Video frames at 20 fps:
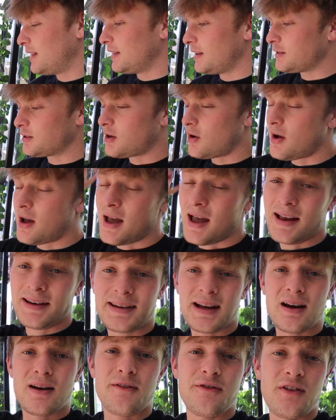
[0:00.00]
Let's go head
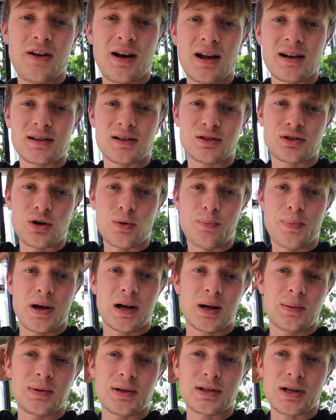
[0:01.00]
down to FedEx. Let's go
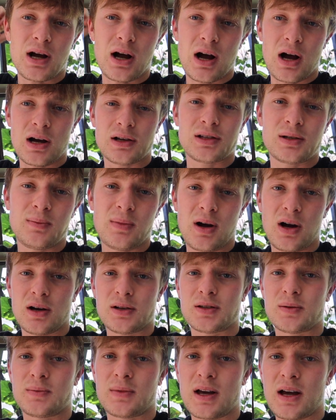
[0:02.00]
pick up these awesome,
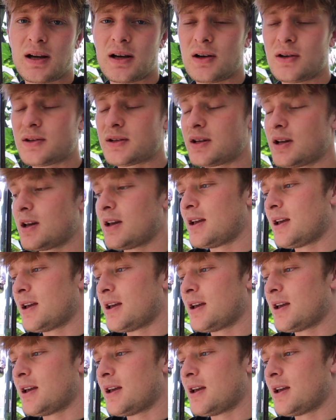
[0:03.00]
awesome geckos.